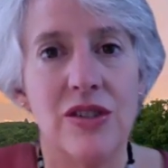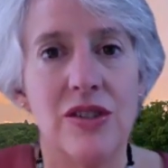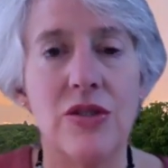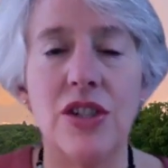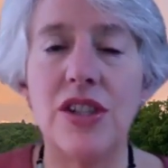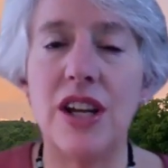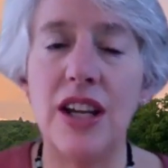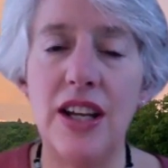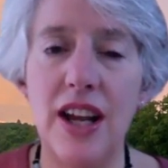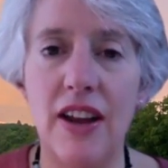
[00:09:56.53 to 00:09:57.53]
So just
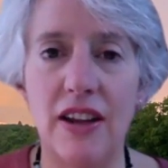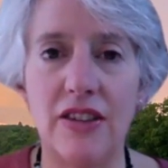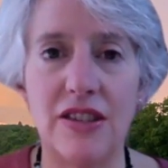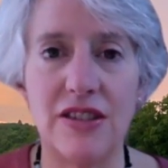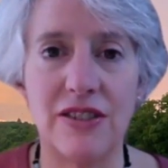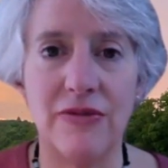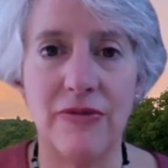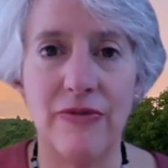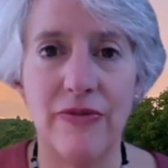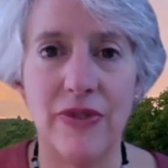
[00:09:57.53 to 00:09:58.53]
connect
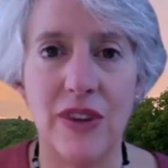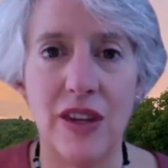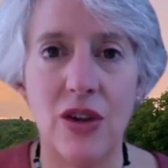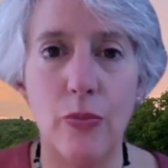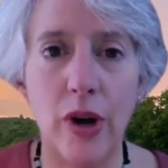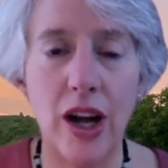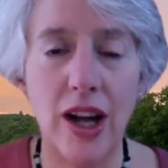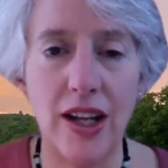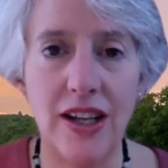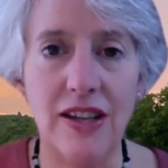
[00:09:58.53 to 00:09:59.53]
your
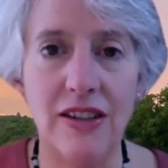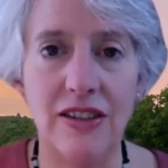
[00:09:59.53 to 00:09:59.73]
body